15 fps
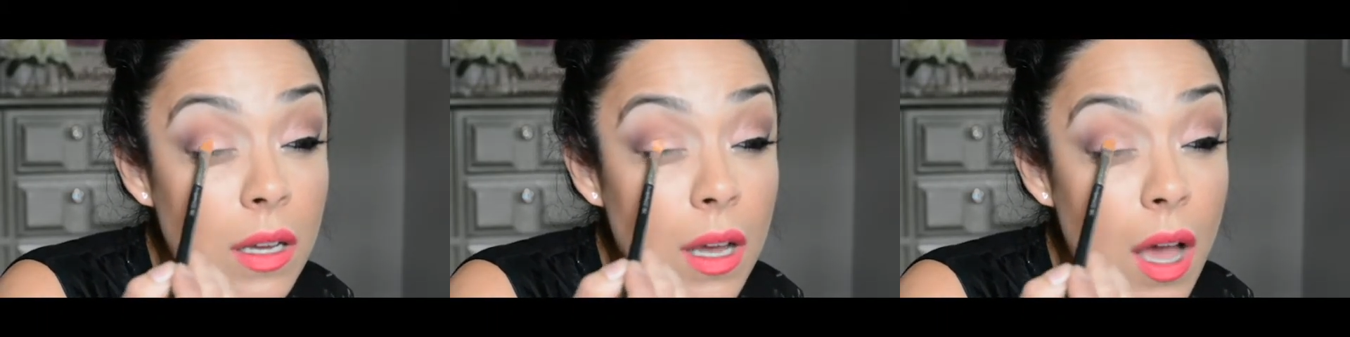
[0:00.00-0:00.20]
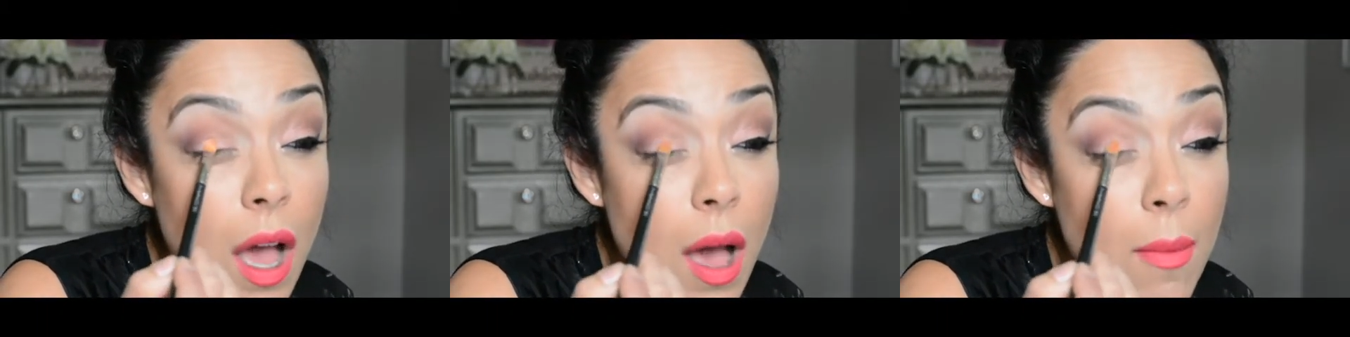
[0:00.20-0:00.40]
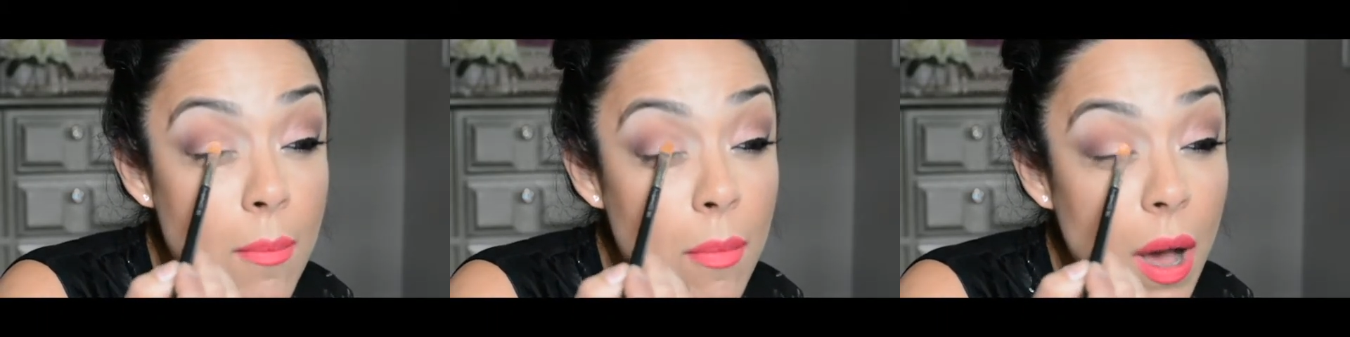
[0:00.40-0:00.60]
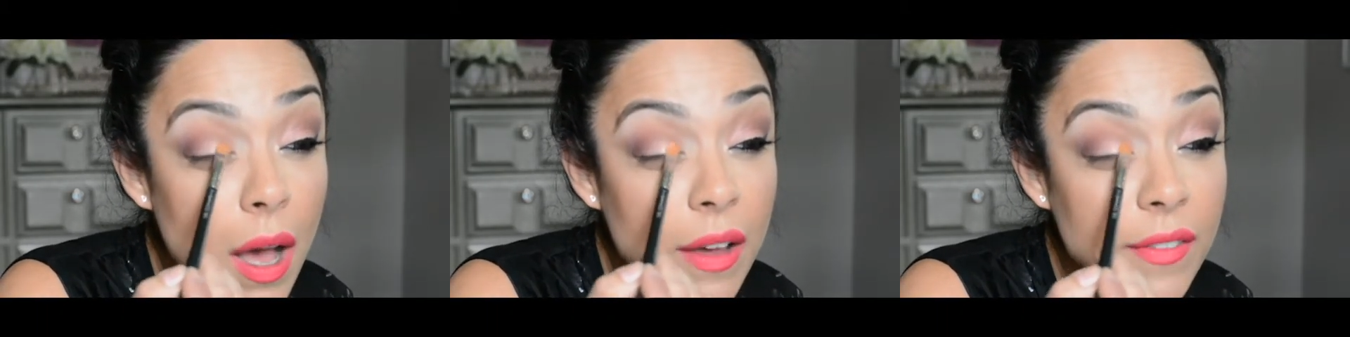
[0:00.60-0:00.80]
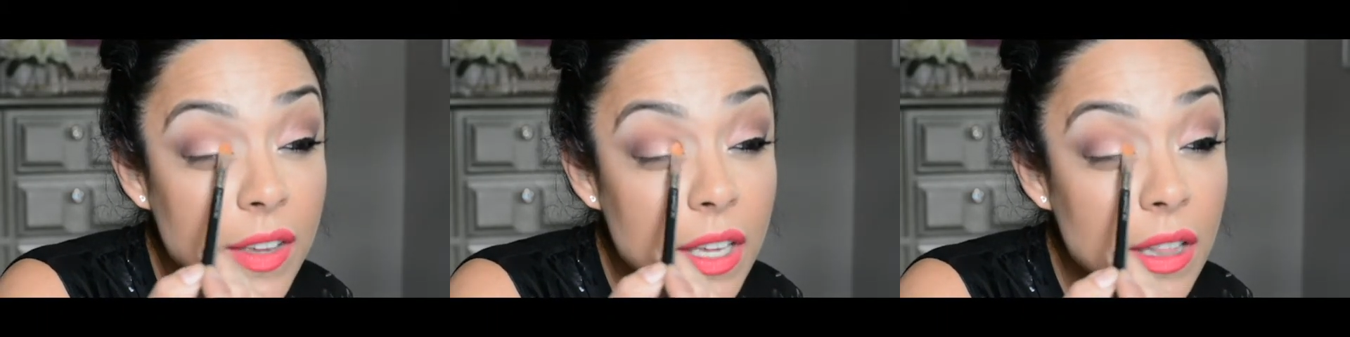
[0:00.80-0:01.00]
A
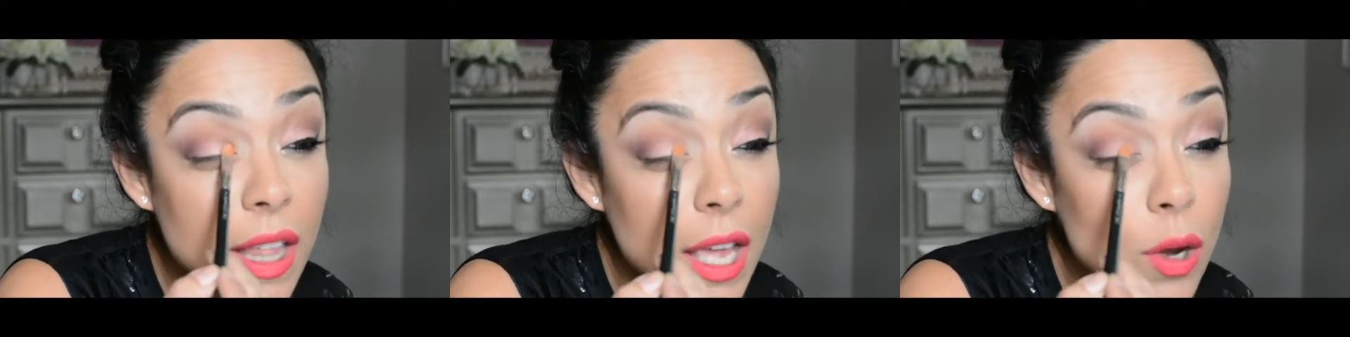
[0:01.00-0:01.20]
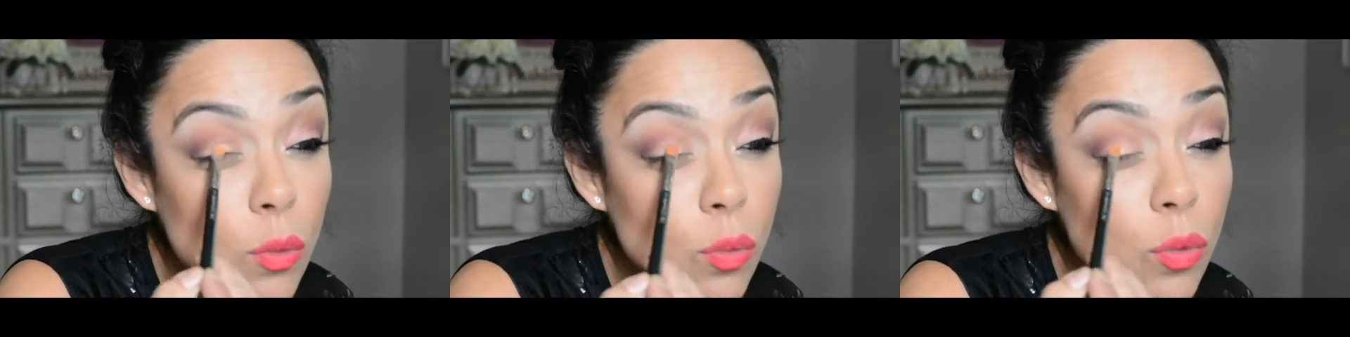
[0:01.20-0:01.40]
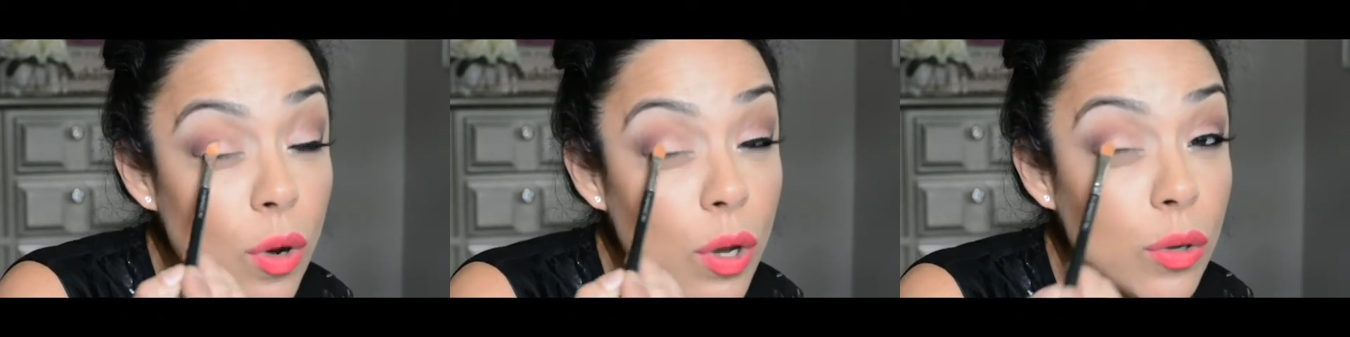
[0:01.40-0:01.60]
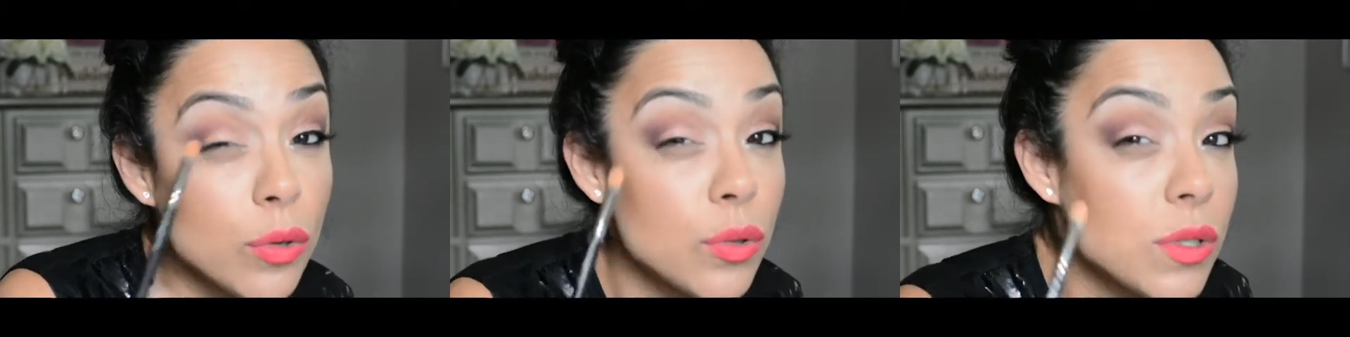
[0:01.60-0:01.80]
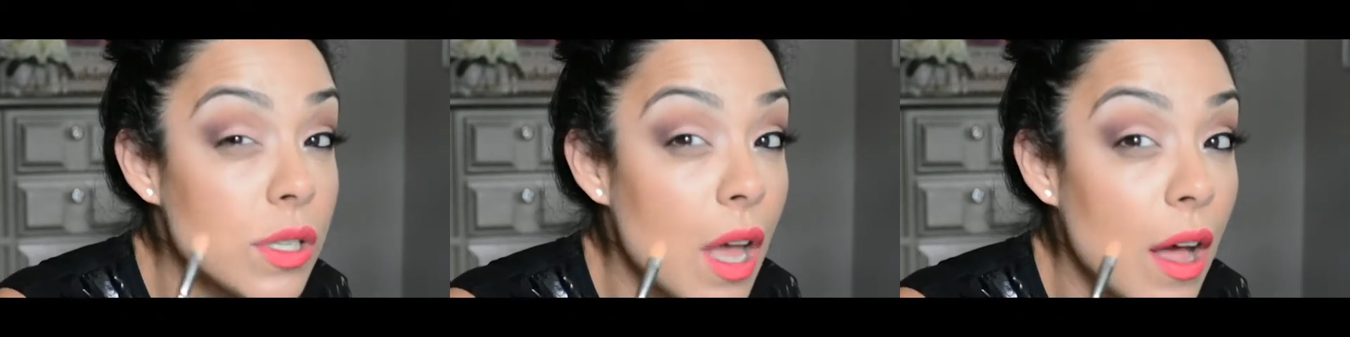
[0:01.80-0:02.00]
mauve like
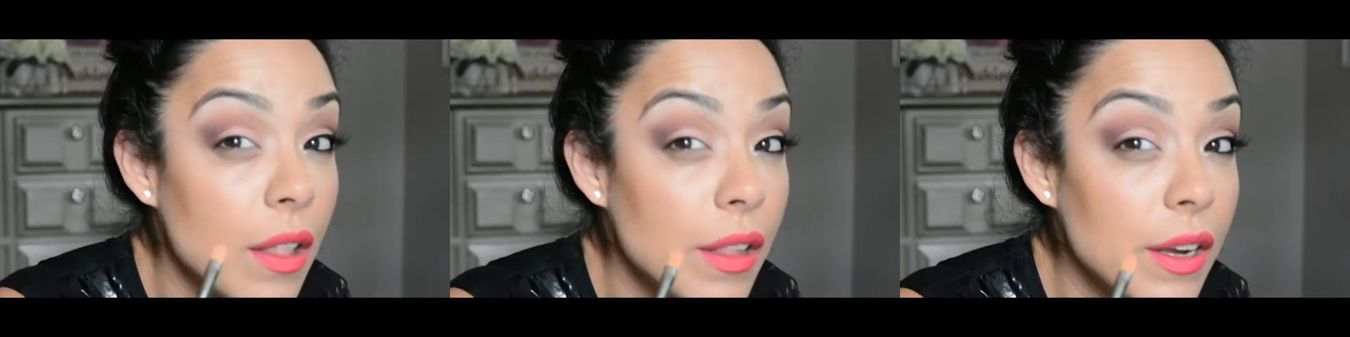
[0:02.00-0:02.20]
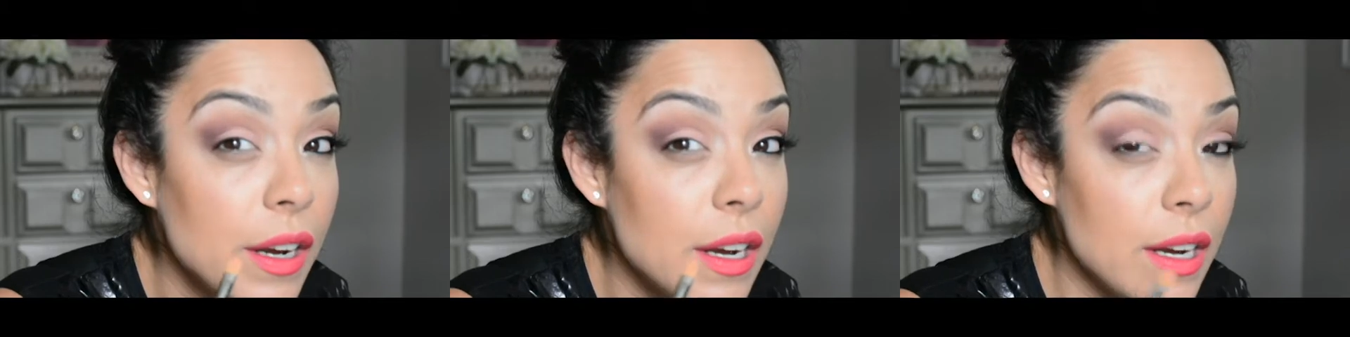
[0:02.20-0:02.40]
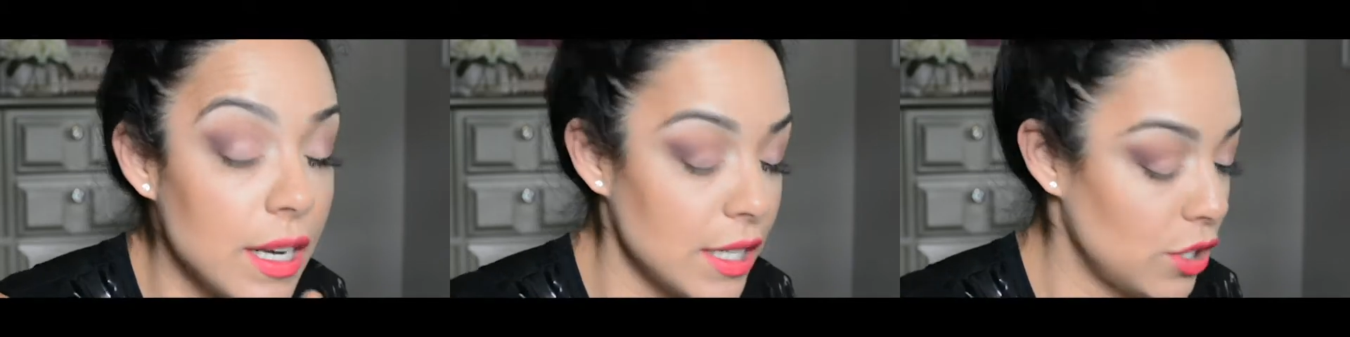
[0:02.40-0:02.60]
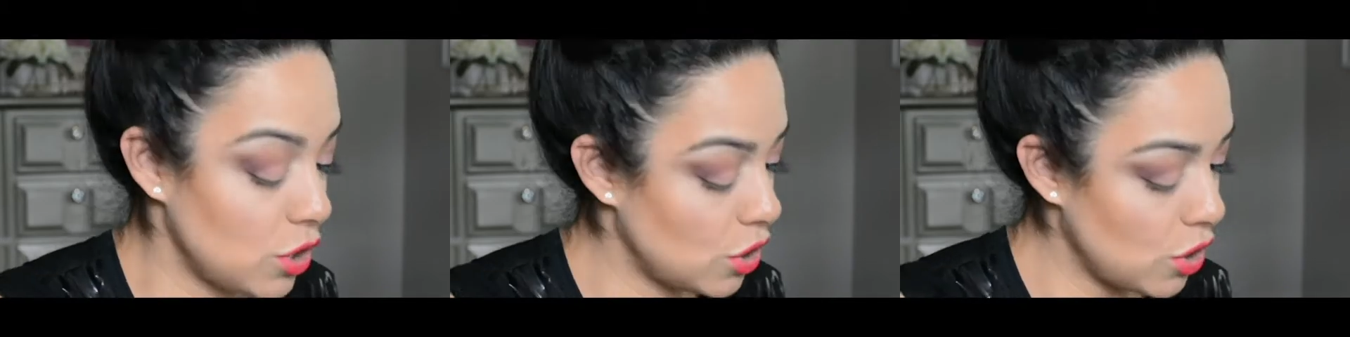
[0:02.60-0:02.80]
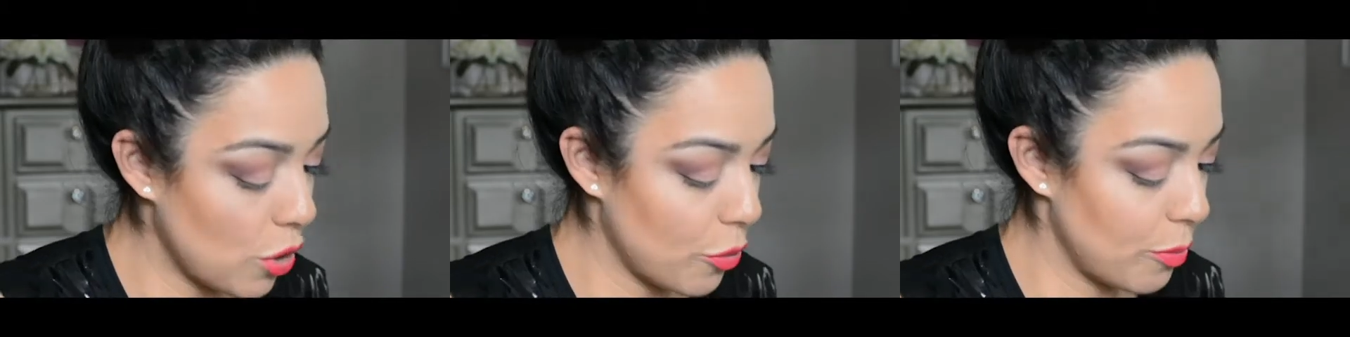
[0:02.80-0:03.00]
rose color. It's
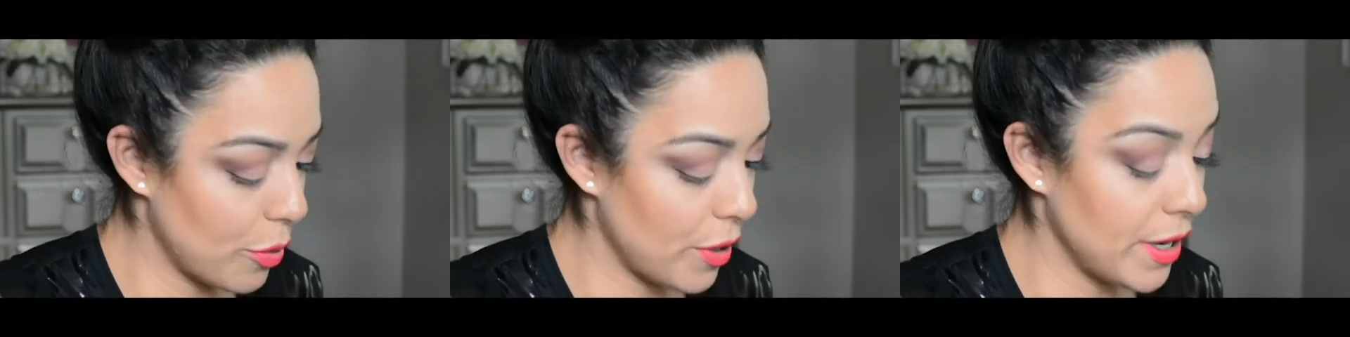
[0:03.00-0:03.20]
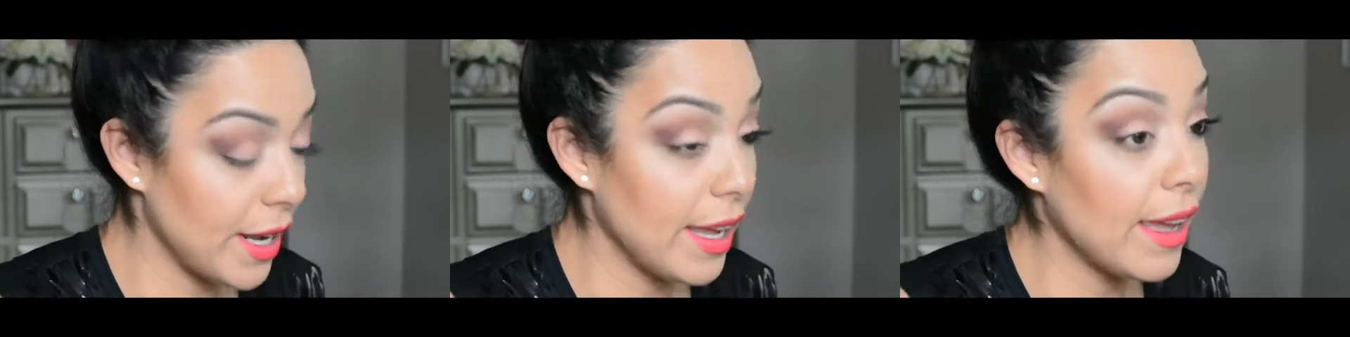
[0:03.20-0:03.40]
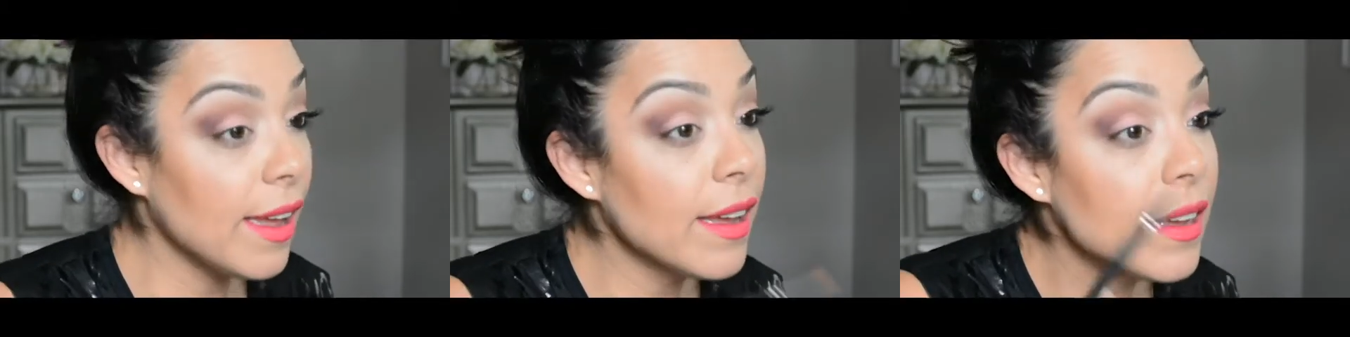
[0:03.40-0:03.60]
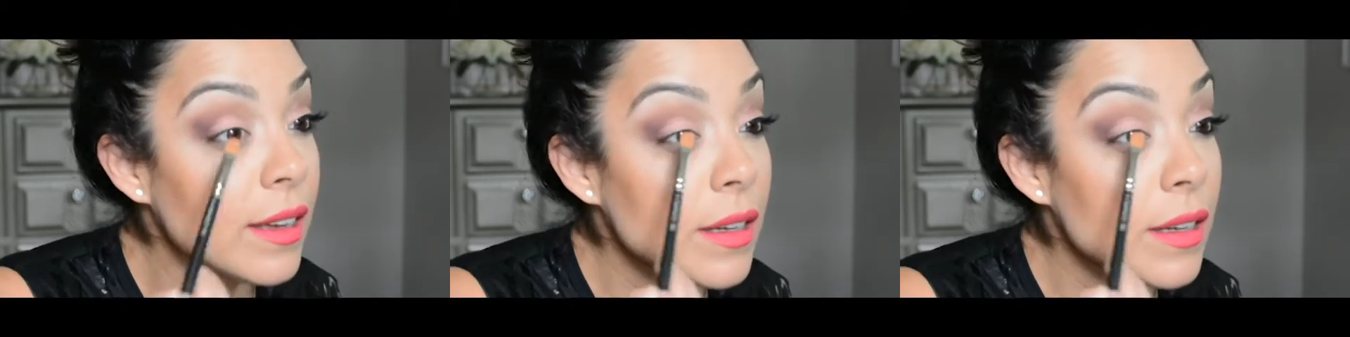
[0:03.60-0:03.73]
so pretty.